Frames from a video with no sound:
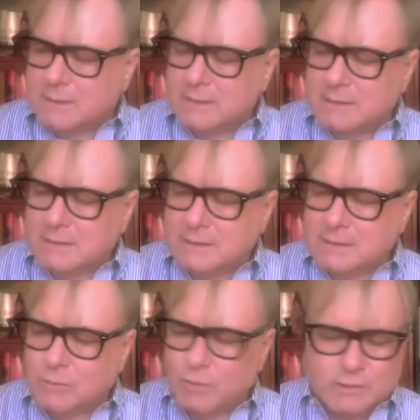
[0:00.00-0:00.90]
and
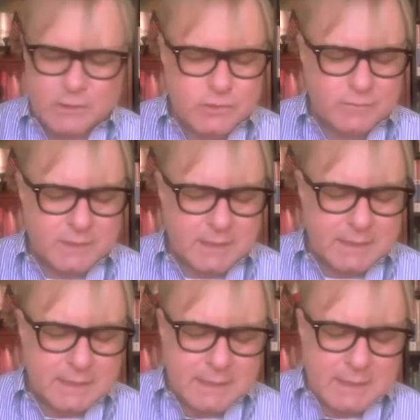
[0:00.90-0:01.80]
the work that you've
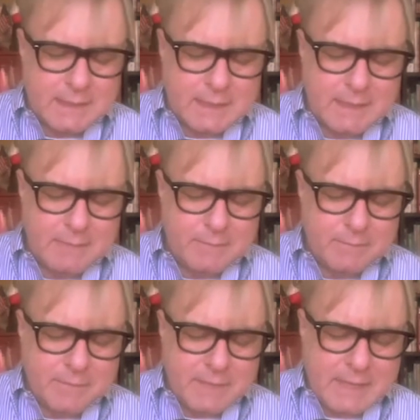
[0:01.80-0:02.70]
done. And
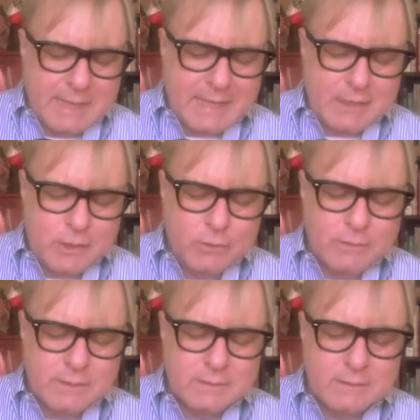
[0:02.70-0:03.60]
I know
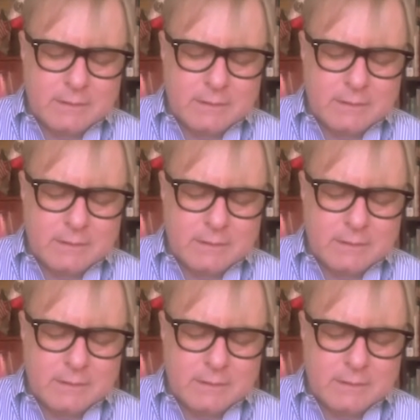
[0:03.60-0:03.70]
that